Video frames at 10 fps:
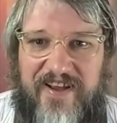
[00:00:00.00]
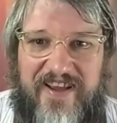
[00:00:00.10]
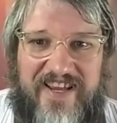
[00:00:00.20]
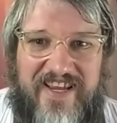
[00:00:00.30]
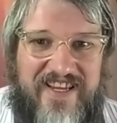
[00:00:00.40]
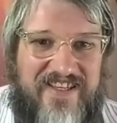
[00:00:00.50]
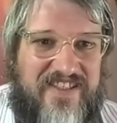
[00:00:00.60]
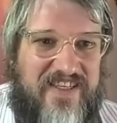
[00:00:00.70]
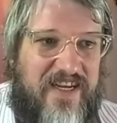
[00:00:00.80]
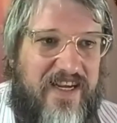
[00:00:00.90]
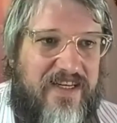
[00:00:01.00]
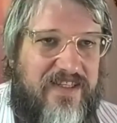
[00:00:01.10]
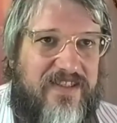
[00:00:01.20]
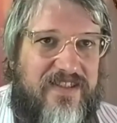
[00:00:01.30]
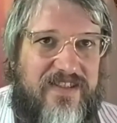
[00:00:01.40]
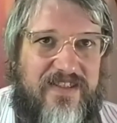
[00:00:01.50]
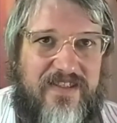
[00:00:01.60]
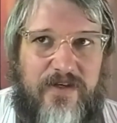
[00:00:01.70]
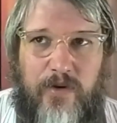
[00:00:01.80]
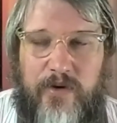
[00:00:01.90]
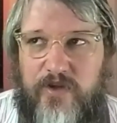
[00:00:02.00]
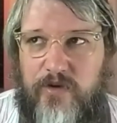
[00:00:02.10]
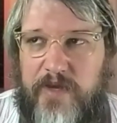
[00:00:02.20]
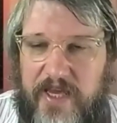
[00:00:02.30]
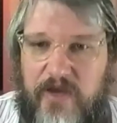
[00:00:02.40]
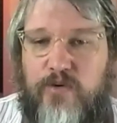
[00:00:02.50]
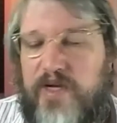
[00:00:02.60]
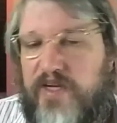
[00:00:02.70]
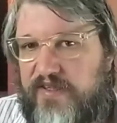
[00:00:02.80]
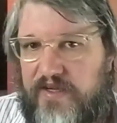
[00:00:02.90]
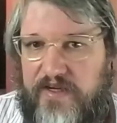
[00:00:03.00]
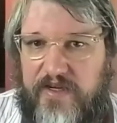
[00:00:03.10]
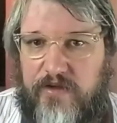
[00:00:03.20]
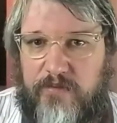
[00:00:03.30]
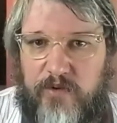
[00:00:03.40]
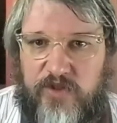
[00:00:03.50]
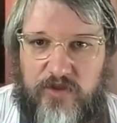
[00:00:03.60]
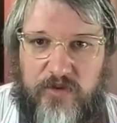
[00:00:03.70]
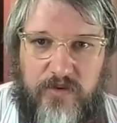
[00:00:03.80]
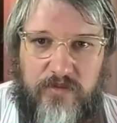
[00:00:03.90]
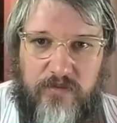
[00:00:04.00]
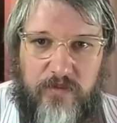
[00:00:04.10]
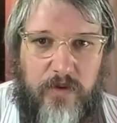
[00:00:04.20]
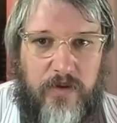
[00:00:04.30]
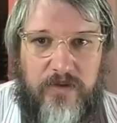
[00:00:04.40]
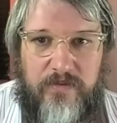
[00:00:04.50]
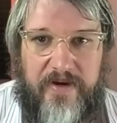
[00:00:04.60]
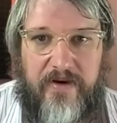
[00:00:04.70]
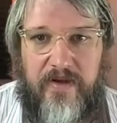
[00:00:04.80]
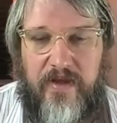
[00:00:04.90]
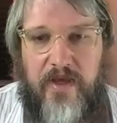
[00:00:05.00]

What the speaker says: is going to be increasing in the post-truth world, where